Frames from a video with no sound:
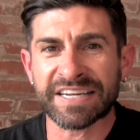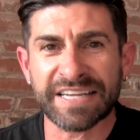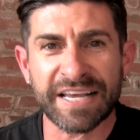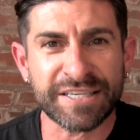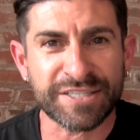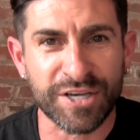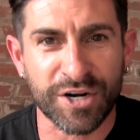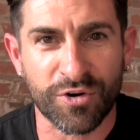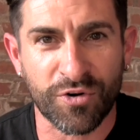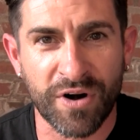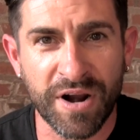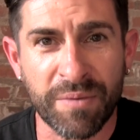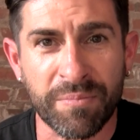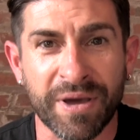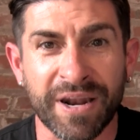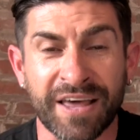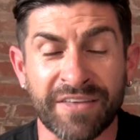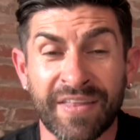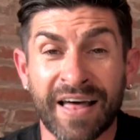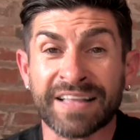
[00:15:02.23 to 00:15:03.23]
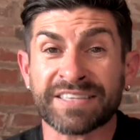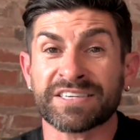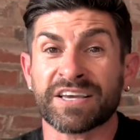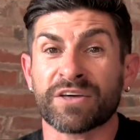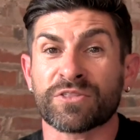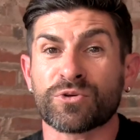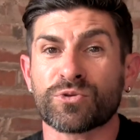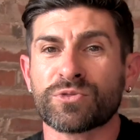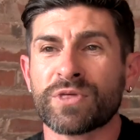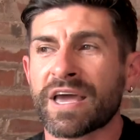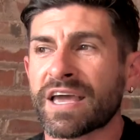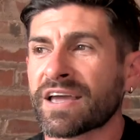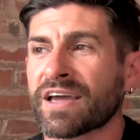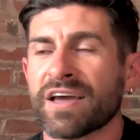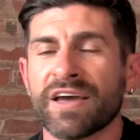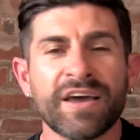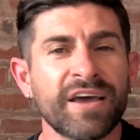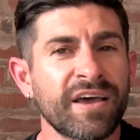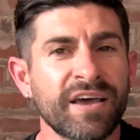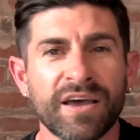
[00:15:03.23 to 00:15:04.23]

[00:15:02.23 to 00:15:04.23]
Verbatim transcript: a disagreement. And that's the other thing